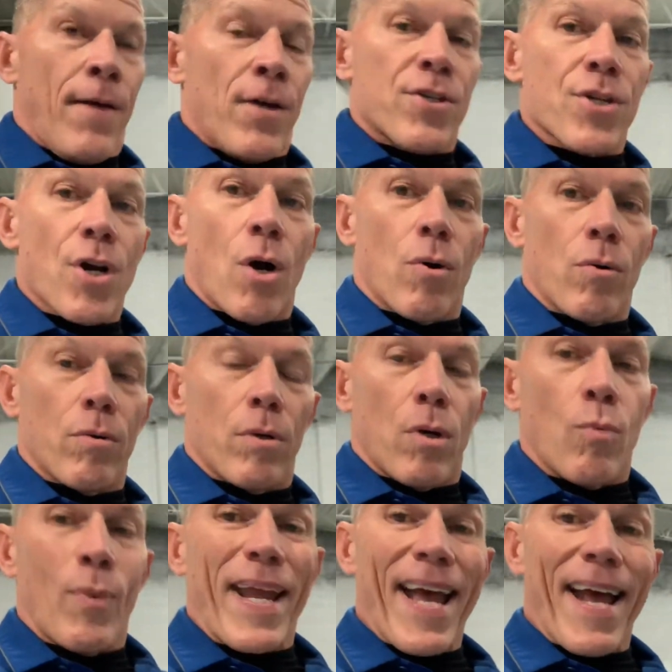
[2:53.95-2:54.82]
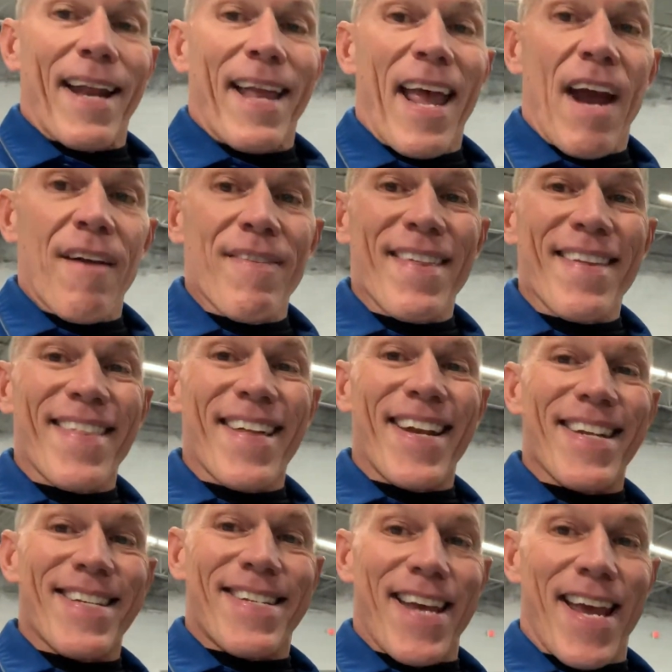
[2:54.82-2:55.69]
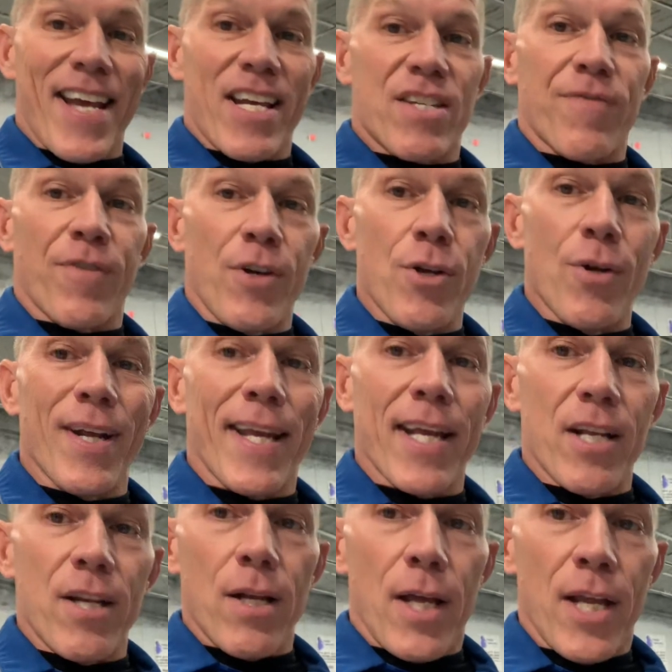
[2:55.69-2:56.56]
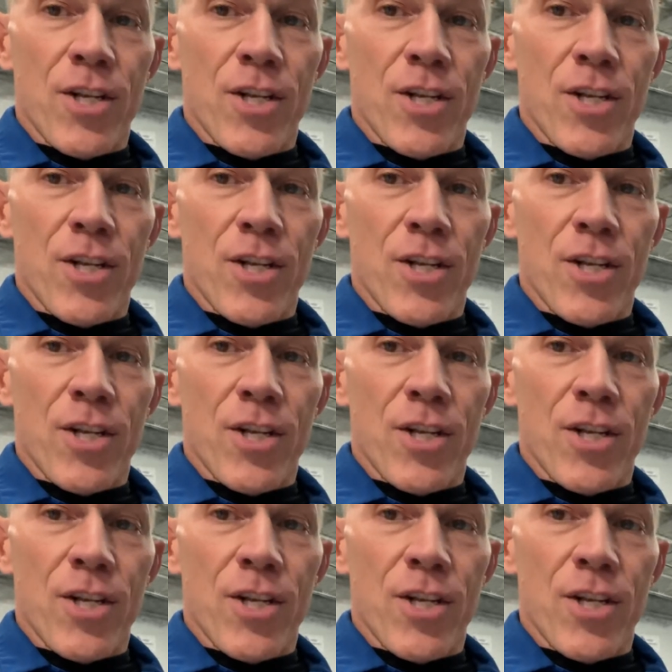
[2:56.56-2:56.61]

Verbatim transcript: So we got everything that it takes for you to get